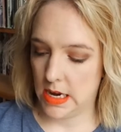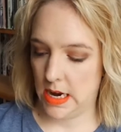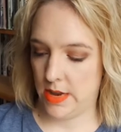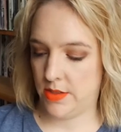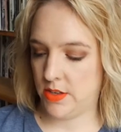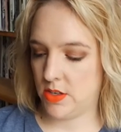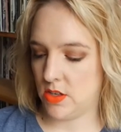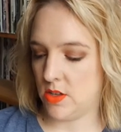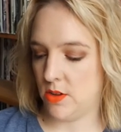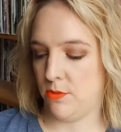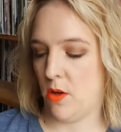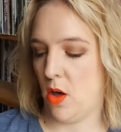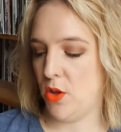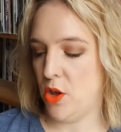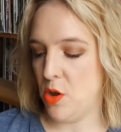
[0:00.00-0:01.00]
And this is the
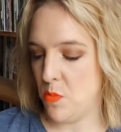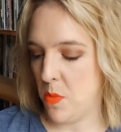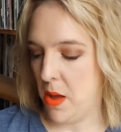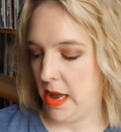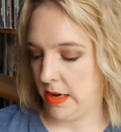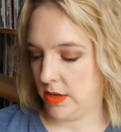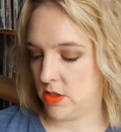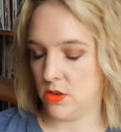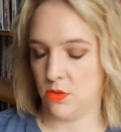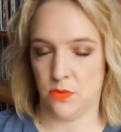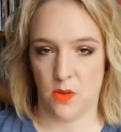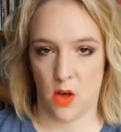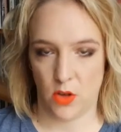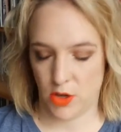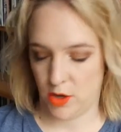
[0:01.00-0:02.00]
Volume Max
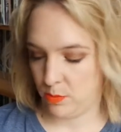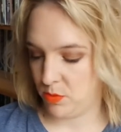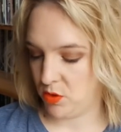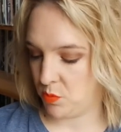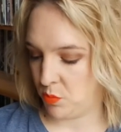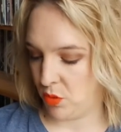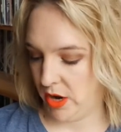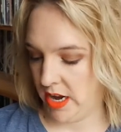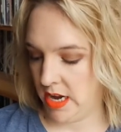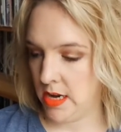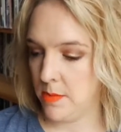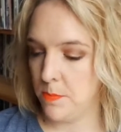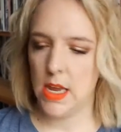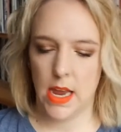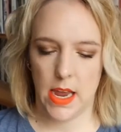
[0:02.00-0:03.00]
Volume
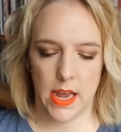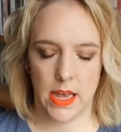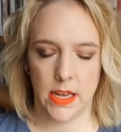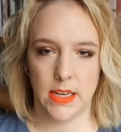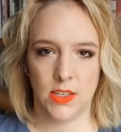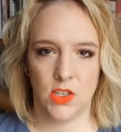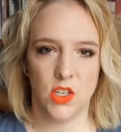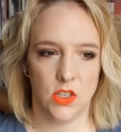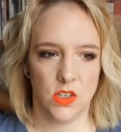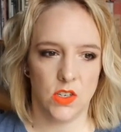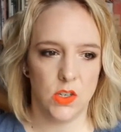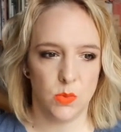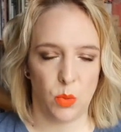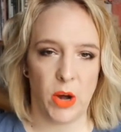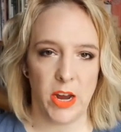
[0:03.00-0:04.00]
Spray. And it's just
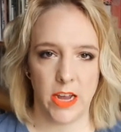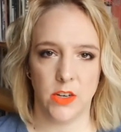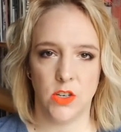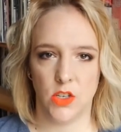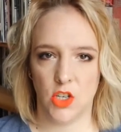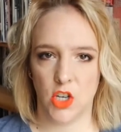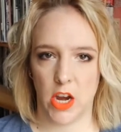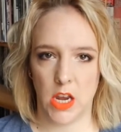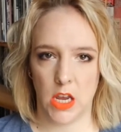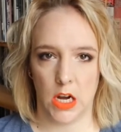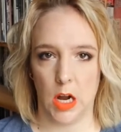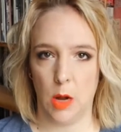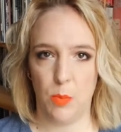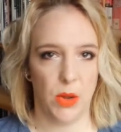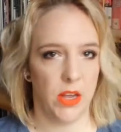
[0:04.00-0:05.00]
a spray, I just shake
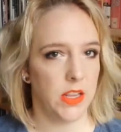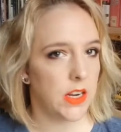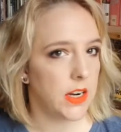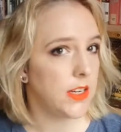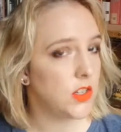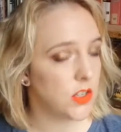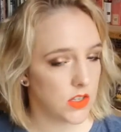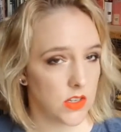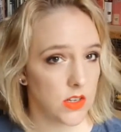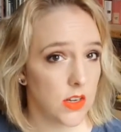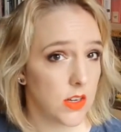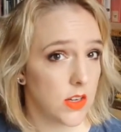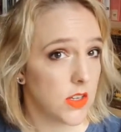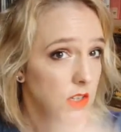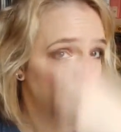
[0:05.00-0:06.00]
it up and then I just
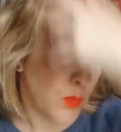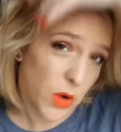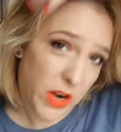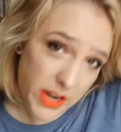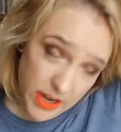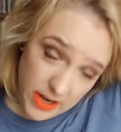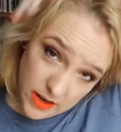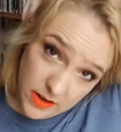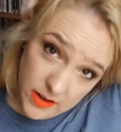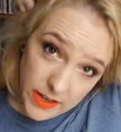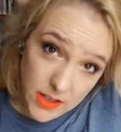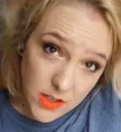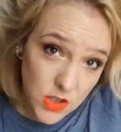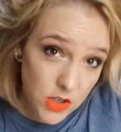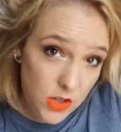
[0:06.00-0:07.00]
spray it.
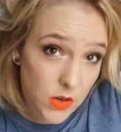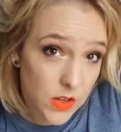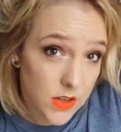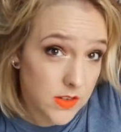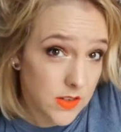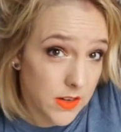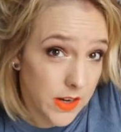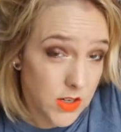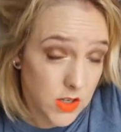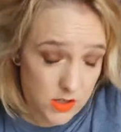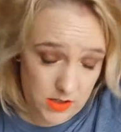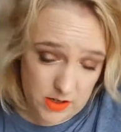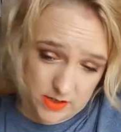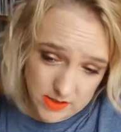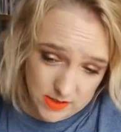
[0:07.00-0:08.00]
I can show you this
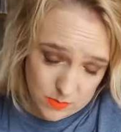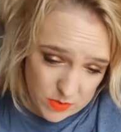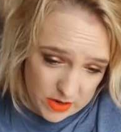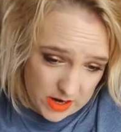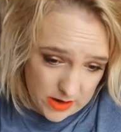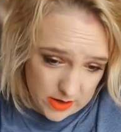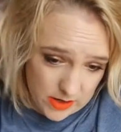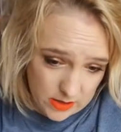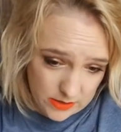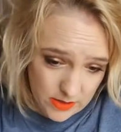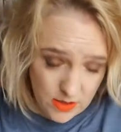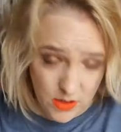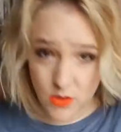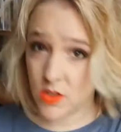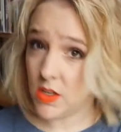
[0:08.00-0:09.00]
actually because my hair can
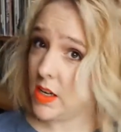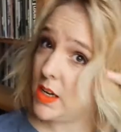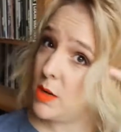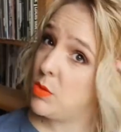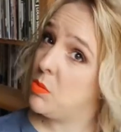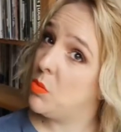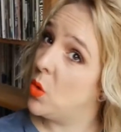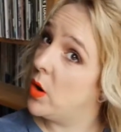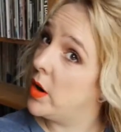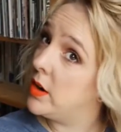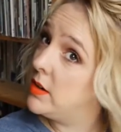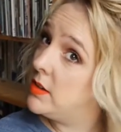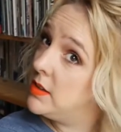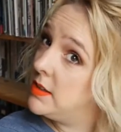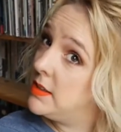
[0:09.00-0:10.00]
use a little bit
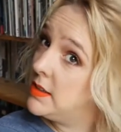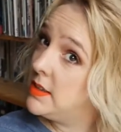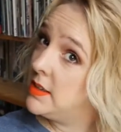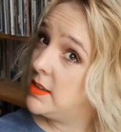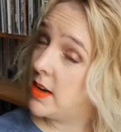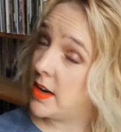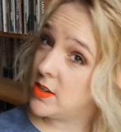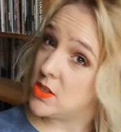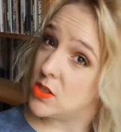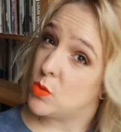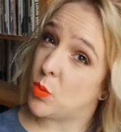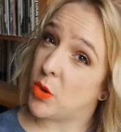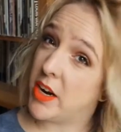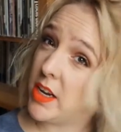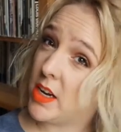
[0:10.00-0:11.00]
more. I just
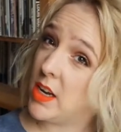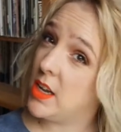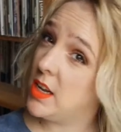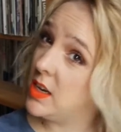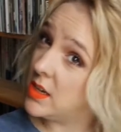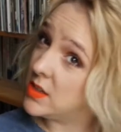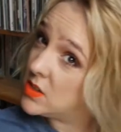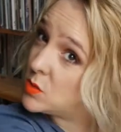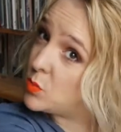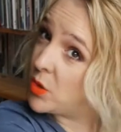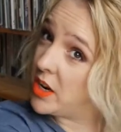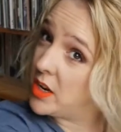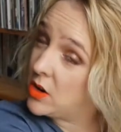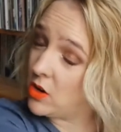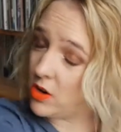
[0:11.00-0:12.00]
spray it in and
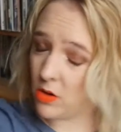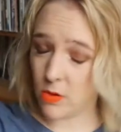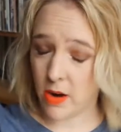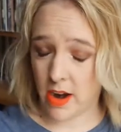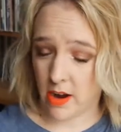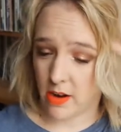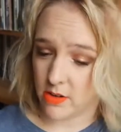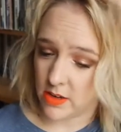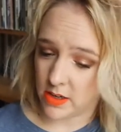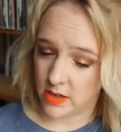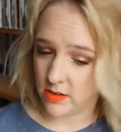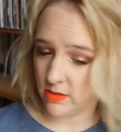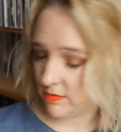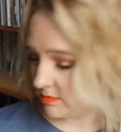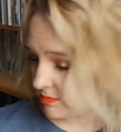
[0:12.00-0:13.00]
spray it all around
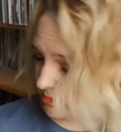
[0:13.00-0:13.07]
and